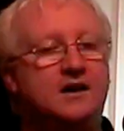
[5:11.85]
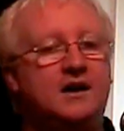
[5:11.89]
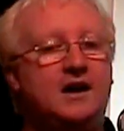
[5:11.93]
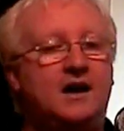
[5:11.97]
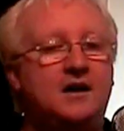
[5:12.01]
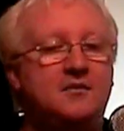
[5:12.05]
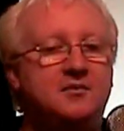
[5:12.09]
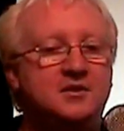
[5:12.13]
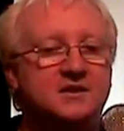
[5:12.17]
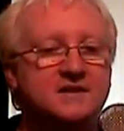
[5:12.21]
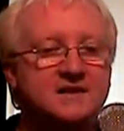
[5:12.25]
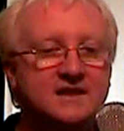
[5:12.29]

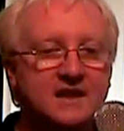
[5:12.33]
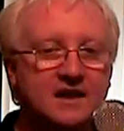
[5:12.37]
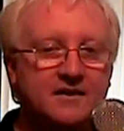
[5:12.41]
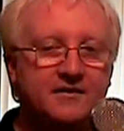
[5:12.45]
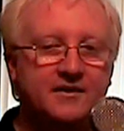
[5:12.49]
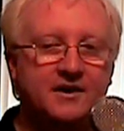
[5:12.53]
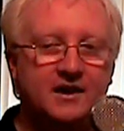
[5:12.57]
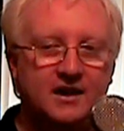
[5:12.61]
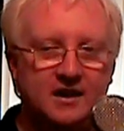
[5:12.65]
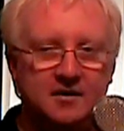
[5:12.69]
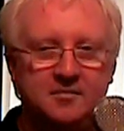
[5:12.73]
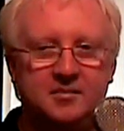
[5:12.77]
I was
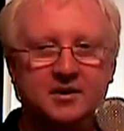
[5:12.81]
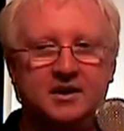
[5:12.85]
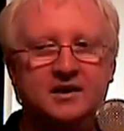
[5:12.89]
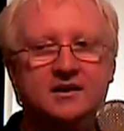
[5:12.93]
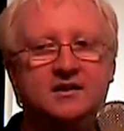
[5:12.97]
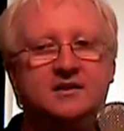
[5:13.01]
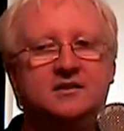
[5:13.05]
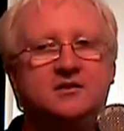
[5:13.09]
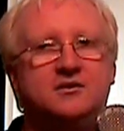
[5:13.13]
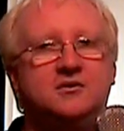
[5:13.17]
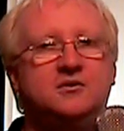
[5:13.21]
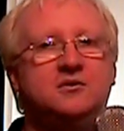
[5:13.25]
never
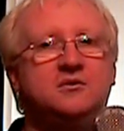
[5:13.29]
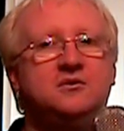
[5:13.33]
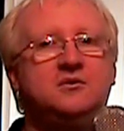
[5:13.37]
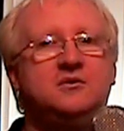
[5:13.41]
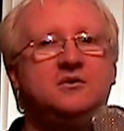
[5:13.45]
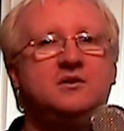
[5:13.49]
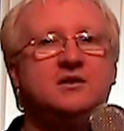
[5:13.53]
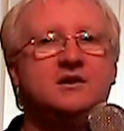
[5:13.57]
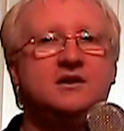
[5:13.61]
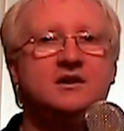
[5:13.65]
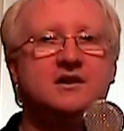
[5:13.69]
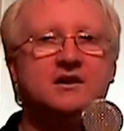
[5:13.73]
able
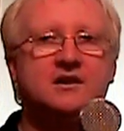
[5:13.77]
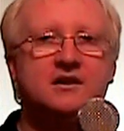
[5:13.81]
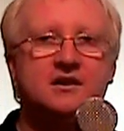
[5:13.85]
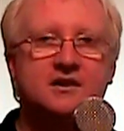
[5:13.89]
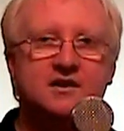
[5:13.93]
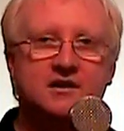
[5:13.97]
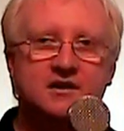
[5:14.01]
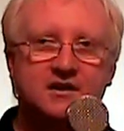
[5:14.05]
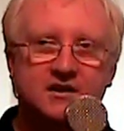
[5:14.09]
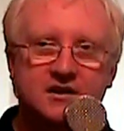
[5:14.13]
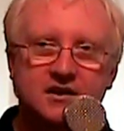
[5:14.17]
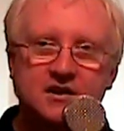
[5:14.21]
to
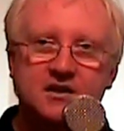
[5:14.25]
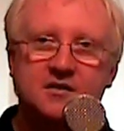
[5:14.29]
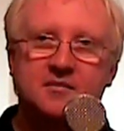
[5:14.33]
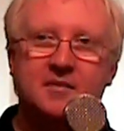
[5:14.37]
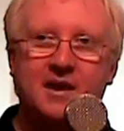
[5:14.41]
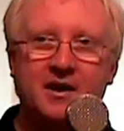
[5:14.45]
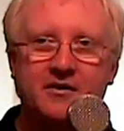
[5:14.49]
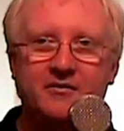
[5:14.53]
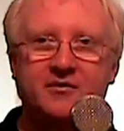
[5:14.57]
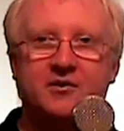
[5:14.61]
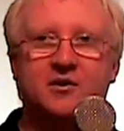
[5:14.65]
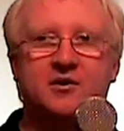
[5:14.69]
hear
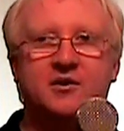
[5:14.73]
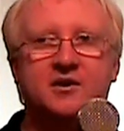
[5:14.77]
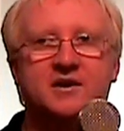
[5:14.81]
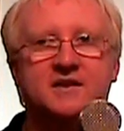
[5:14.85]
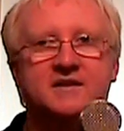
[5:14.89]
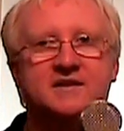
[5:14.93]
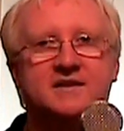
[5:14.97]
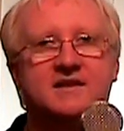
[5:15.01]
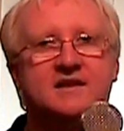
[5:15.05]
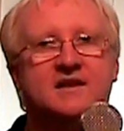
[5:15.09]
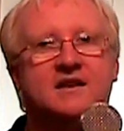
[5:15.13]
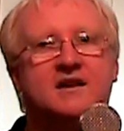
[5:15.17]
my
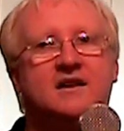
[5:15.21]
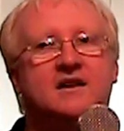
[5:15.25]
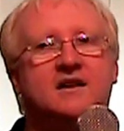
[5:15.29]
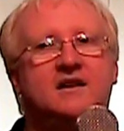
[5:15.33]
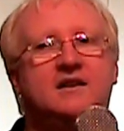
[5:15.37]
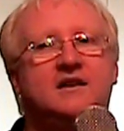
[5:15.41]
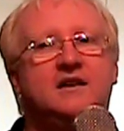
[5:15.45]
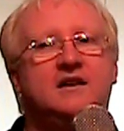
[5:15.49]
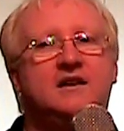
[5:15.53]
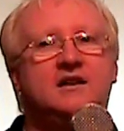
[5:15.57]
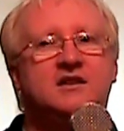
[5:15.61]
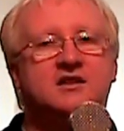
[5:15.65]
voice
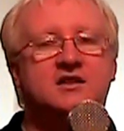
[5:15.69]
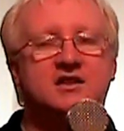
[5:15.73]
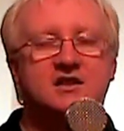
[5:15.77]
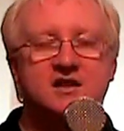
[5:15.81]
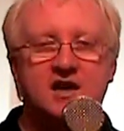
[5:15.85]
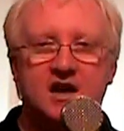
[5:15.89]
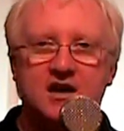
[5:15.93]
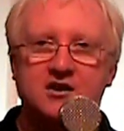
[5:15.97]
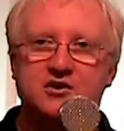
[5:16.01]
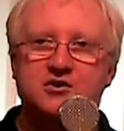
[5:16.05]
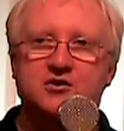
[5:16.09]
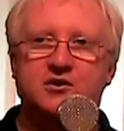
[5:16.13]
in the
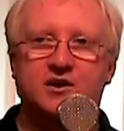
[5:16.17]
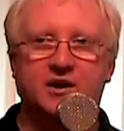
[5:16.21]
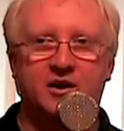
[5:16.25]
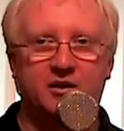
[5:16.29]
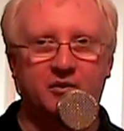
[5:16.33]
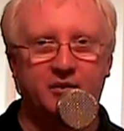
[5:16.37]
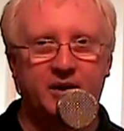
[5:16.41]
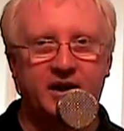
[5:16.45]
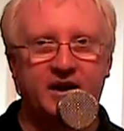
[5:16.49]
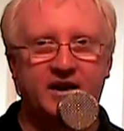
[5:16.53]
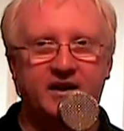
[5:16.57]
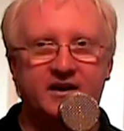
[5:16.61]

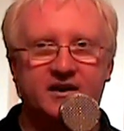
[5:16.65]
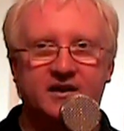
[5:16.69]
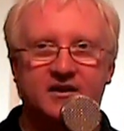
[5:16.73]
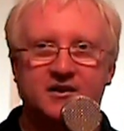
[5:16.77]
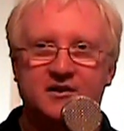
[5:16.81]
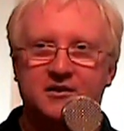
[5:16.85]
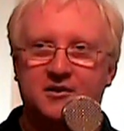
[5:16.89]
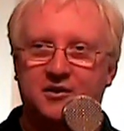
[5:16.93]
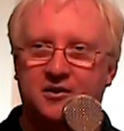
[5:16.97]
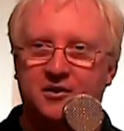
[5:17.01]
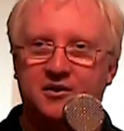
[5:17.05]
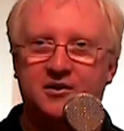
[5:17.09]
natural way
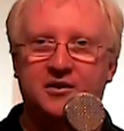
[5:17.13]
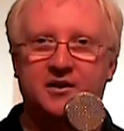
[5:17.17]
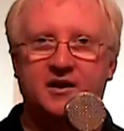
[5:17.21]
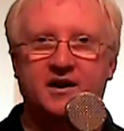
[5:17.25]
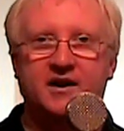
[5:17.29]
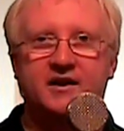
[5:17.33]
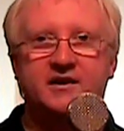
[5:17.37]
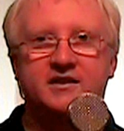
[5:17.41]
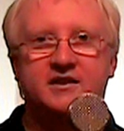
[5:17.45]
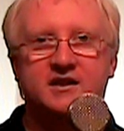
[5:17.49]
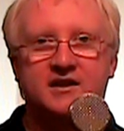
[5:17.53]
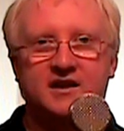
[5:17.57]
on
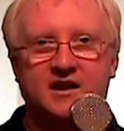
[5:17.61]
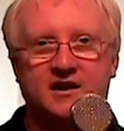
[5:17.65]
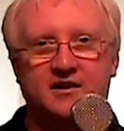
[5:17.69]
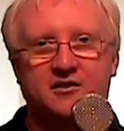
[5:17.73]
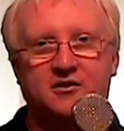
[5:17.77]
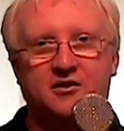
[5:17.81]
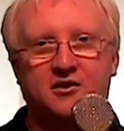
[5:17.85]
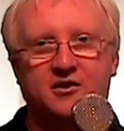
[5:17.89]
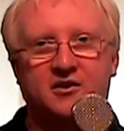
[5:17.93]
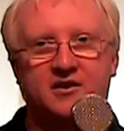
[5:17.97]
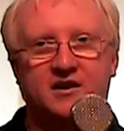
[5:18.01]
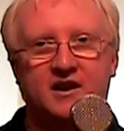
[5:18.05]
a Dina
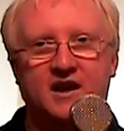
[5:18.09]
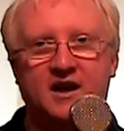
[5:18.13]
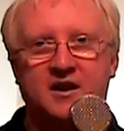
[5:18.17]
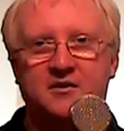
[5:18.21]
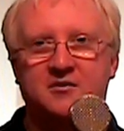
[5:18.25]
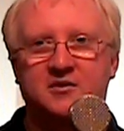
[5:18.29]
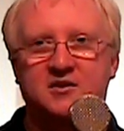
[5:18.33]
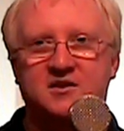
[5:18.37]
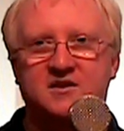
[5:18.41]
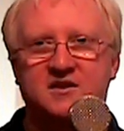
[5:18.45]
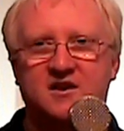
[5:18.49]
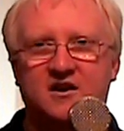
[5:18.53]
chord. I
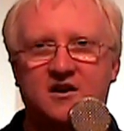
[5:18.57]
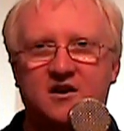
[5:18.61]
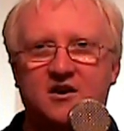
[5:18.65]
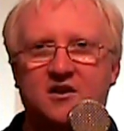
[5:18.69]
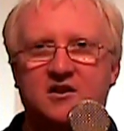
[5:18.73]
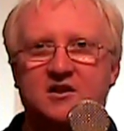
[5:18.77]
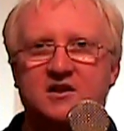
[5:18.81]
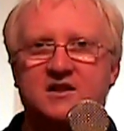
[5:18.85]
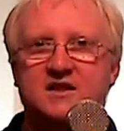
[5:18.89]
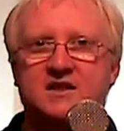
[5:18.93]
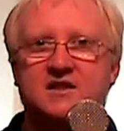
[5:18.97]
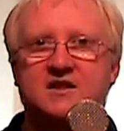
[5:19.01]
was
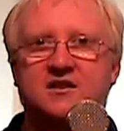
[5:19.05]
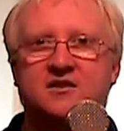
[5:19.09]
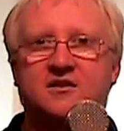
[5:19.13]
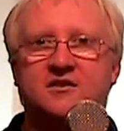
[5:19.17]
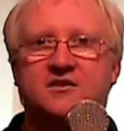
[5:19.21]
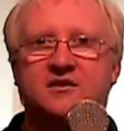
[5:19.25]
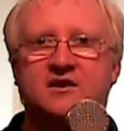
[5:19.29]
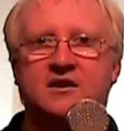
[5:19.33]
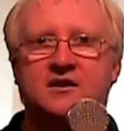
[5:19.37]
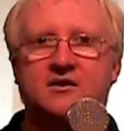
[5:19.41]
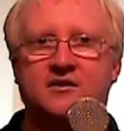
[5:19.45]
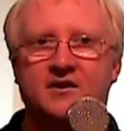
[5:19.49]

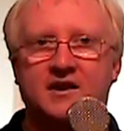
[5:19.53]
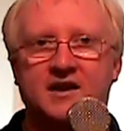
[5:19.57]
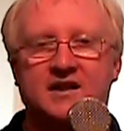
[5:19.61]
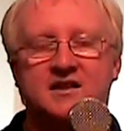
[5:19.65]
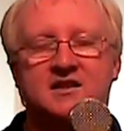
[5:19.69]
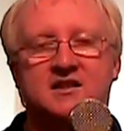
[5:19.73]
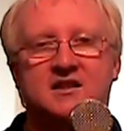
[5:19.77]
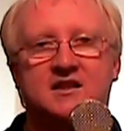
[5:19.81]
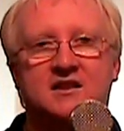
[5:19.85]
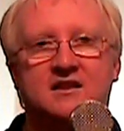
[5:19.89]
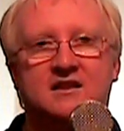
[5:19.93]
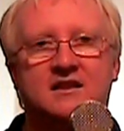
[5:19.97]
also
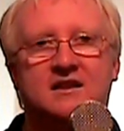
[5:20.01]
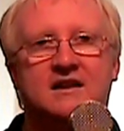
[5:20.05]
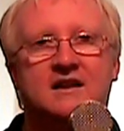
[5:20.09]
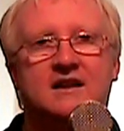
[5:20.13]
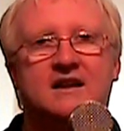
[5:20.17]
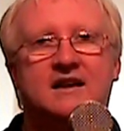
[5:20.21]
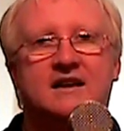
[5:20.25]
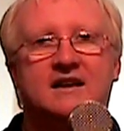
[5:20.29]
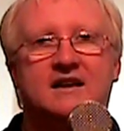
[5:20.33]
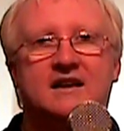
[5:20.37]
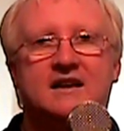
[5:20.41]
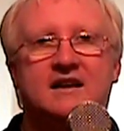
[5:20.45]
deranged
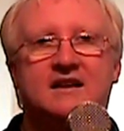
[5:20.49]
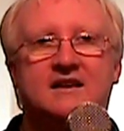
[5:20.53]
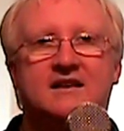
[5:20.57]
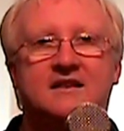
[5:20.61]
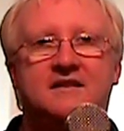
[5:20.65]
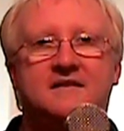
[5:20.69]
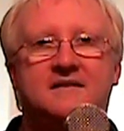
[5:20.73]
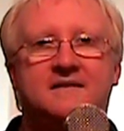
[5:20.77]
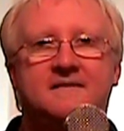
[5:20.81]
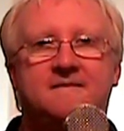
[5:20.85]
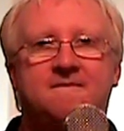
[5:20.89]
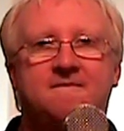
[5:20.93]

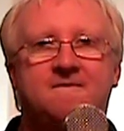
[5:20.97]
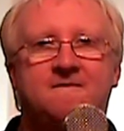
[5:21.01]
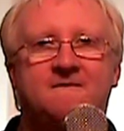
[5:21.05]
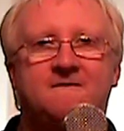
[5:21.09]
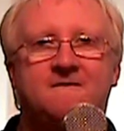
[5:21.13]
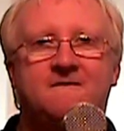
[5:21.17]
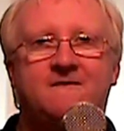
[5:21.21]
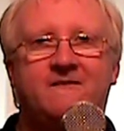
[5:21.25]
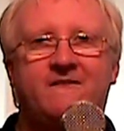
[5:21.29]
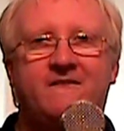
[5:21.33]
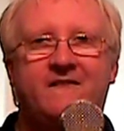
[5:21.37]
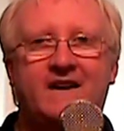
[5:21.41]
and
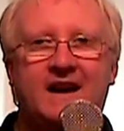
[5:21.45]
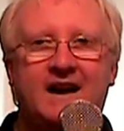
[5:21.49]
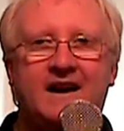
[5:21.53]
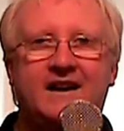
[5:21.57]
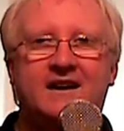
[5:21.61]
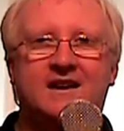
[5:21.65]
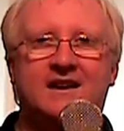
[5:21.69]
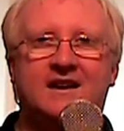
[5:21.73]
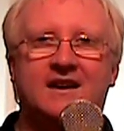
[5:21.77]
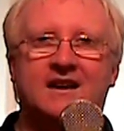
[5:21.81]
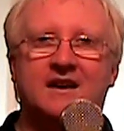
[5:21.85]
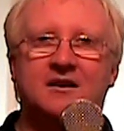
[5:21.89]

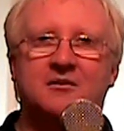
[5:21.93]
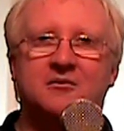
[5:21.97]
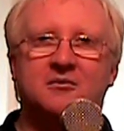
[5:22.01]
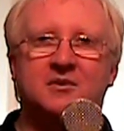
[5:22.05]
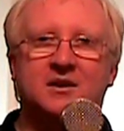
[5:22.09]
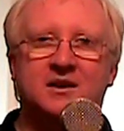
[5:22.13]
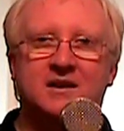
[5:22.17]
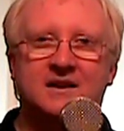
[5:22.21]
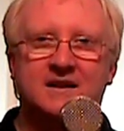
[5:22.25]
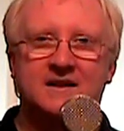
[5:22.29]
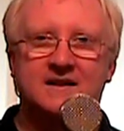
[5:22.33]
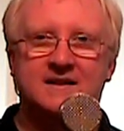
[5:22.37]
fighting
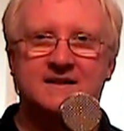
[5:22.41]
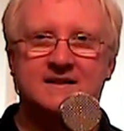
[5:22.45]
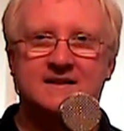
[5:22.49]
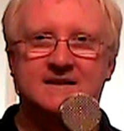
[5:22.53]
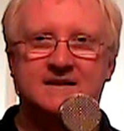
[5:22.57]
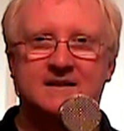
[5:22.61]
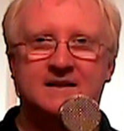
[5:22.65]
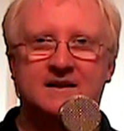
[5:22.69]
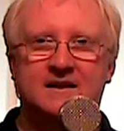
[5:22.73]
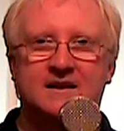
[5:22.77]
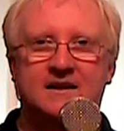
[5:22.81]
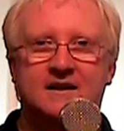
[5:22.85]
with
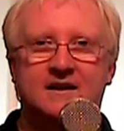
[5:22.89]
this